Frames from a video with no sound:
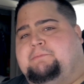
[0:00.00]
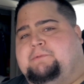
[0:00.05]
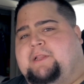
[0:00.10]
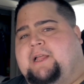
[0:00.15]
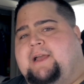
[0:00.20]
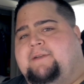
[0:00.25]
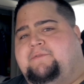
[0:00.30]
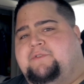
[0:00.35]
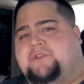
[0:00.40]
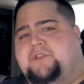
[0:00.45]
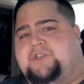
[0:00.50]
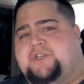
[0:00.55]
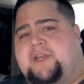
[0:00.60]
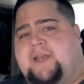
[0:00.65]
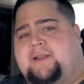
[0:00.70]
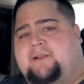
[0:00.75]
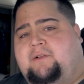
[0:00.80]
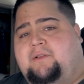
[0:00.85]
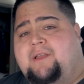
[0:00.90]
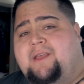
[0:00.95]
live on the
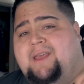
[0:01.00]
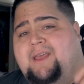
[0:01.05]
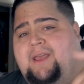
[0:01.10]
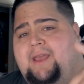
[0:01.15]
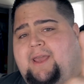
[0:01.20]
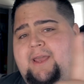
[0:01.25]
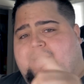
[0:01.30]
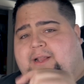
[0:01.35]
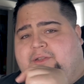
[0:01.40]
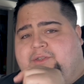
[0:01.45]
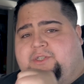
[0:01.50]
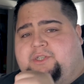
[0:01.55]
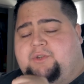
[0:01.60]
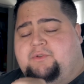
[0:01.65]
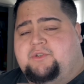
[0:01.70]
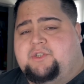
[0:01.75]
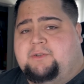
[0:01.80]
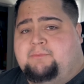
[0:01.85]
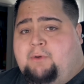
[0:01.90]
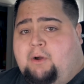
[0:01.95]
channel, and I'll see you
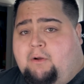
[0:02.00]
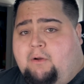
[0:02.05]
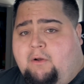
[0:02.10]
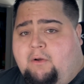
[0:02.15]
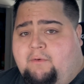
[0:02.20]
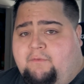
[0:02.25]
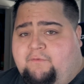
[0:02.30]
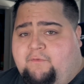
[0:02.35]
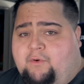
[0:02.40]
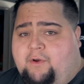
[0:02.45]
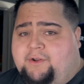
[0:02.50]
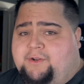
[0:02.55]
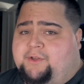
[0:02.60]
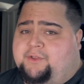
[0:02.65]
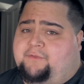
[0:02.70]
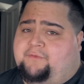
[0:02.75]
tomorrow for another